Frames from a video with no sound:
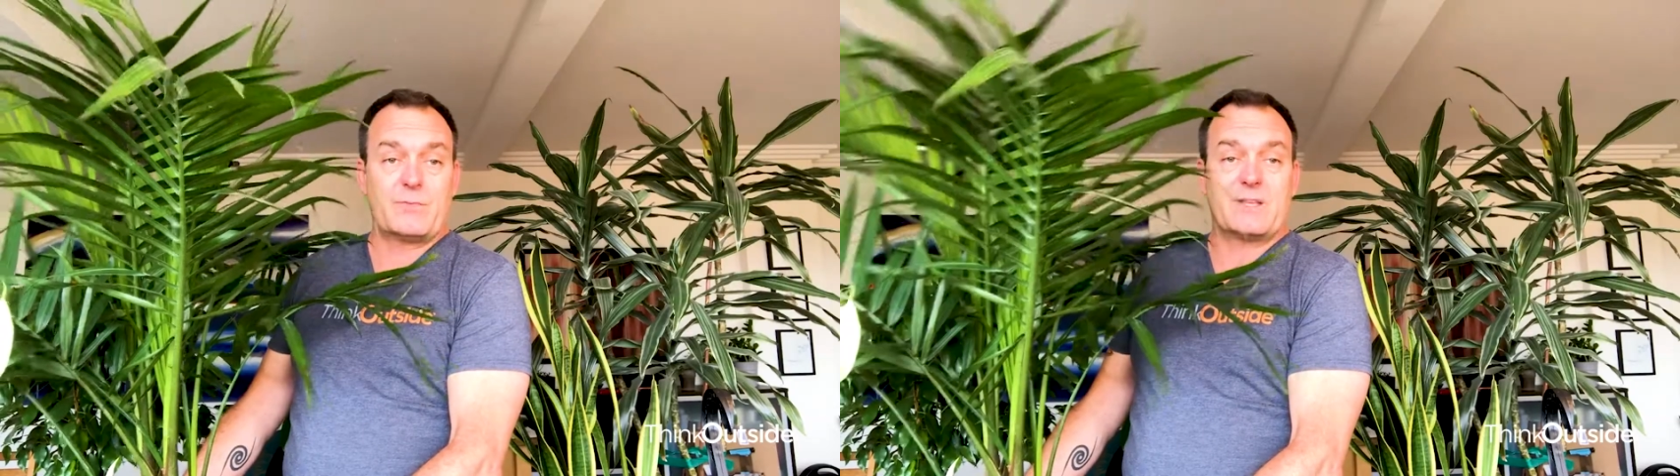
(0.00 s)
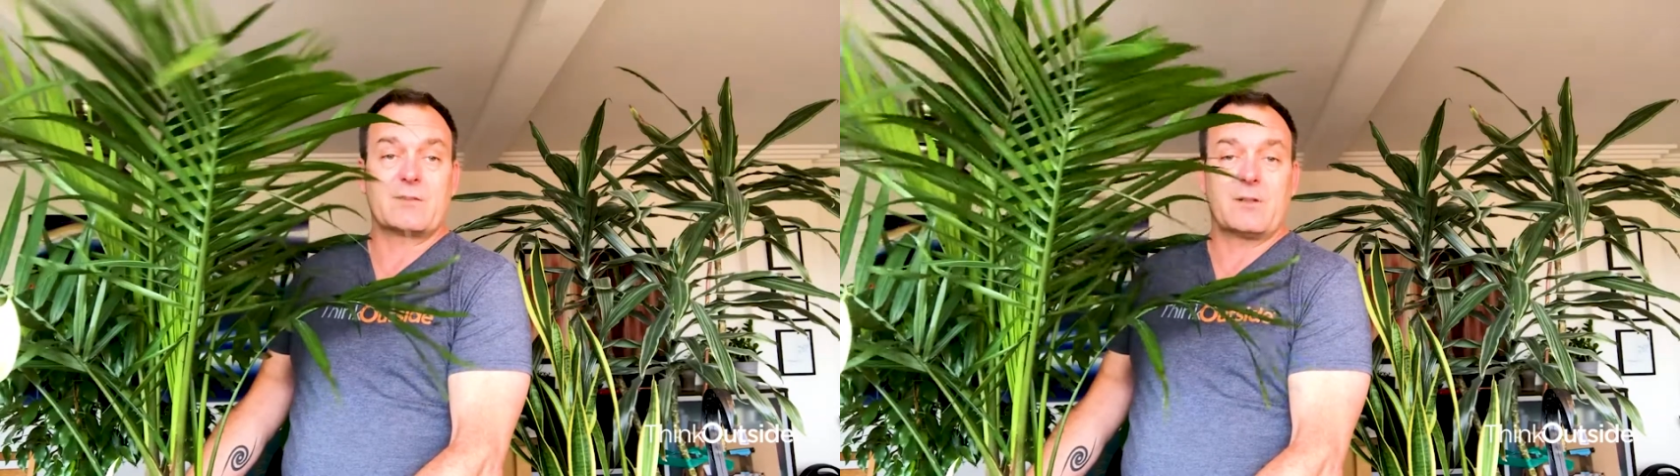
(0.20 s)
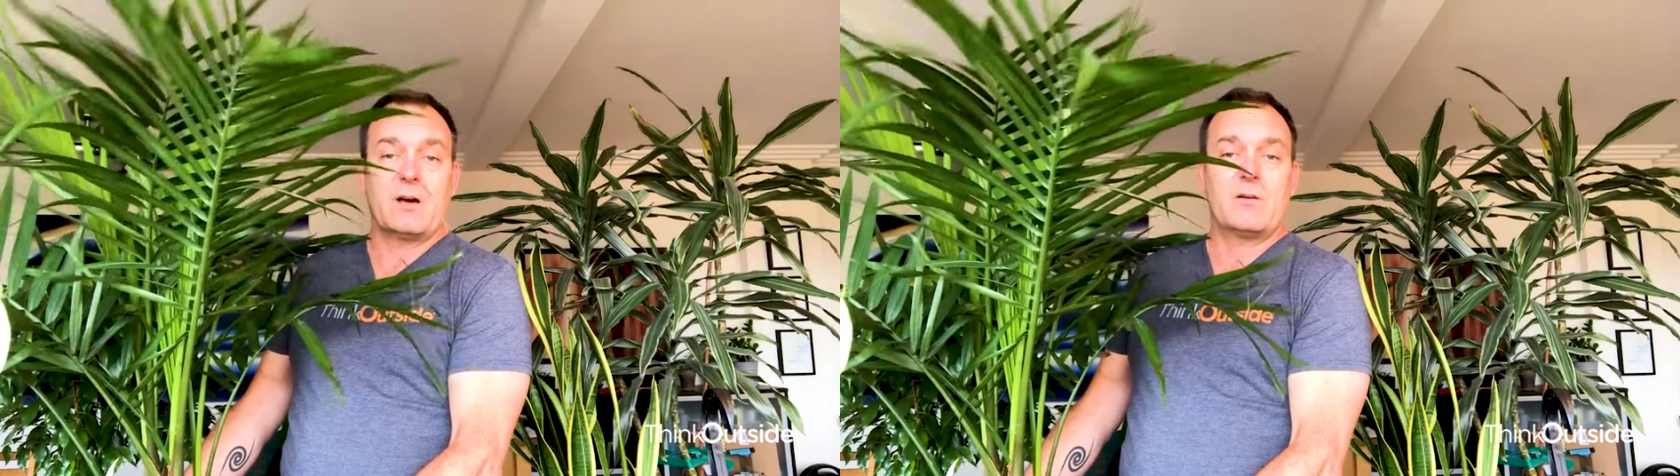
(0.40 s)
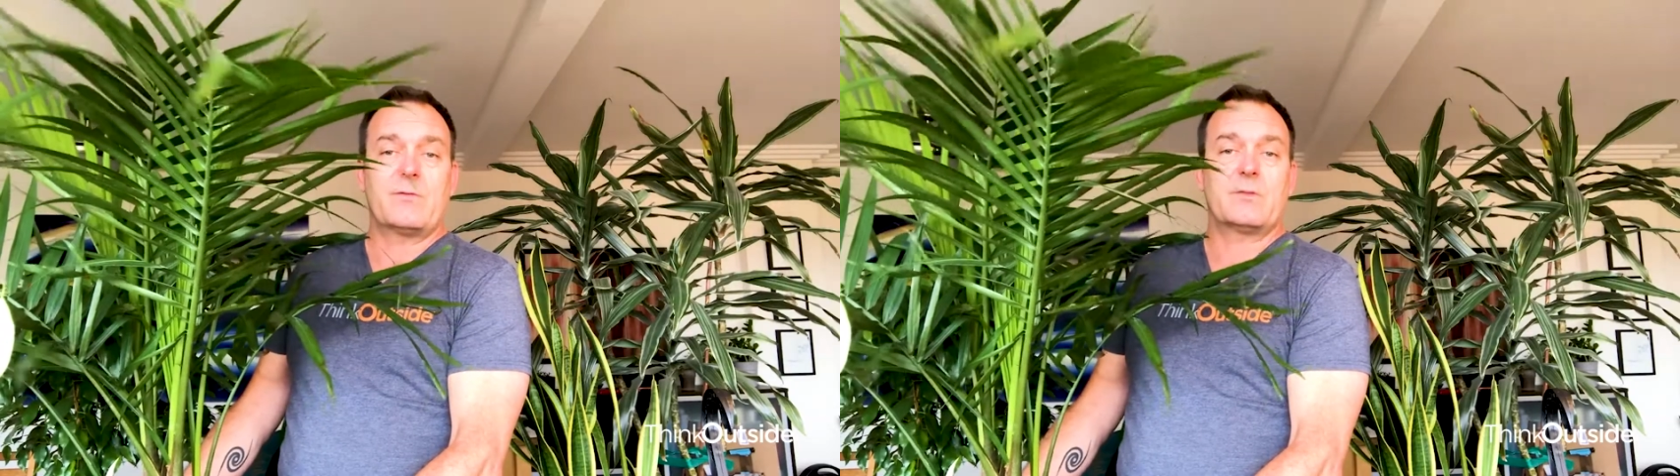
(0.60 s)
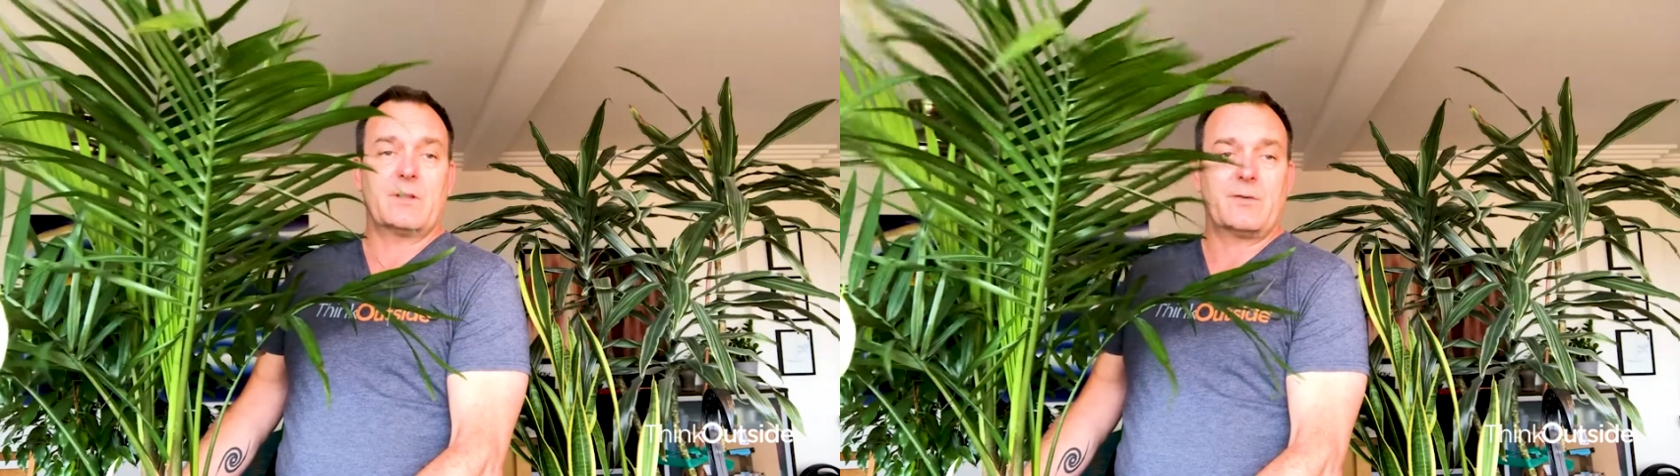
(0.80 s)
these
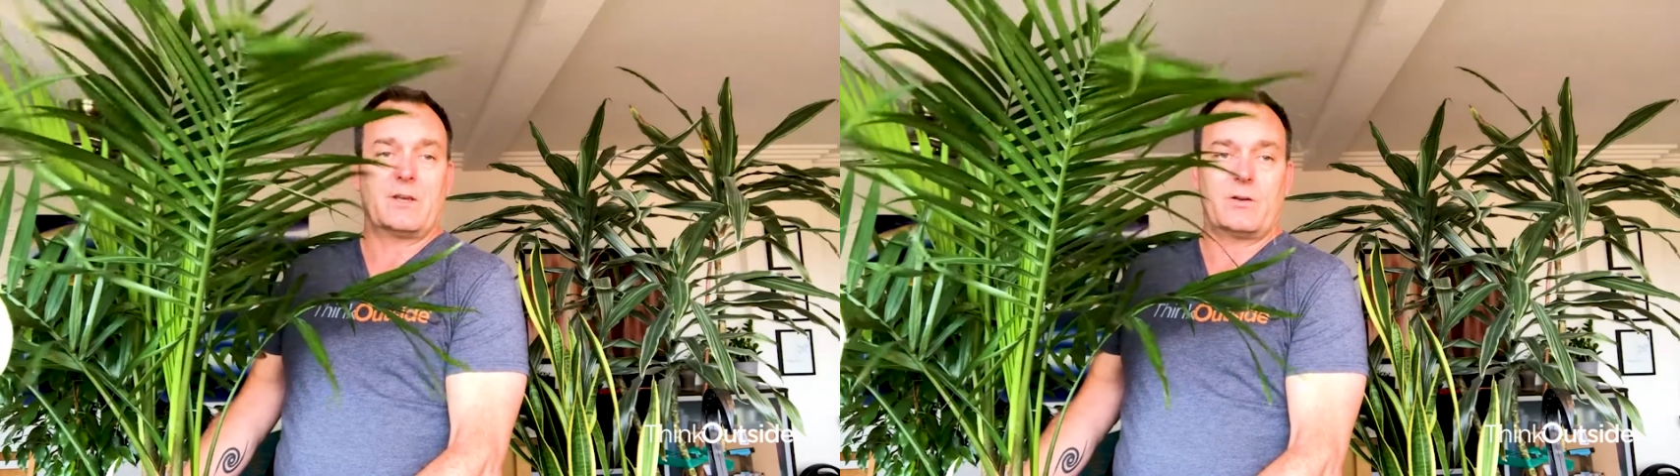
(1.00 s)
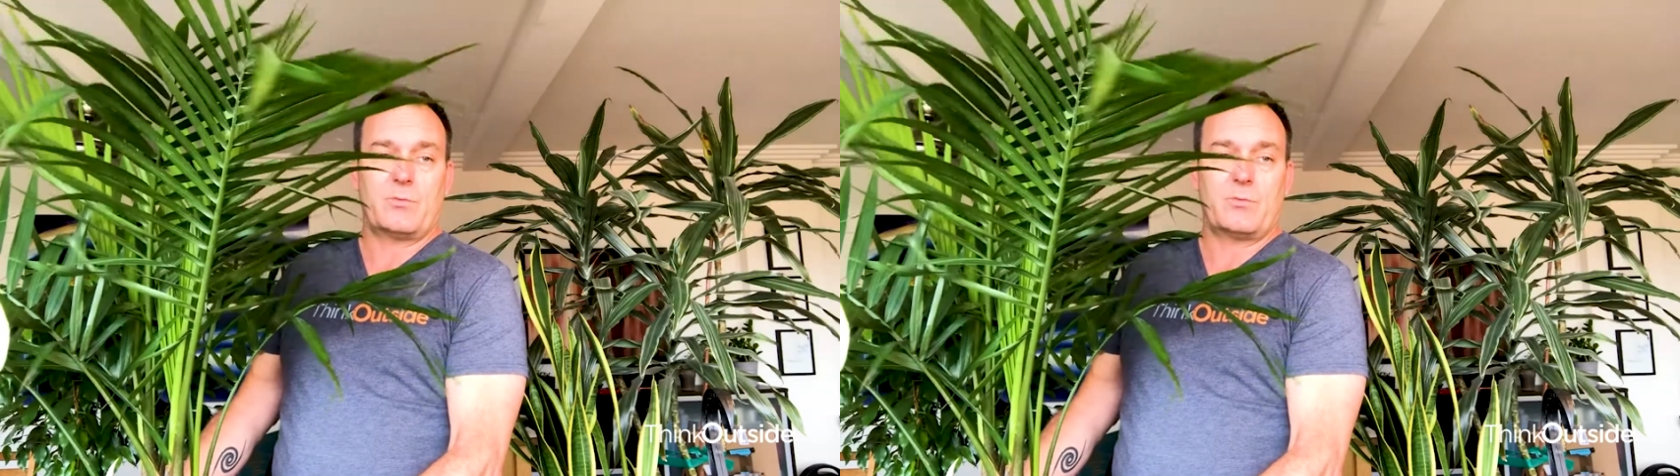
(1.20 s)
love living in your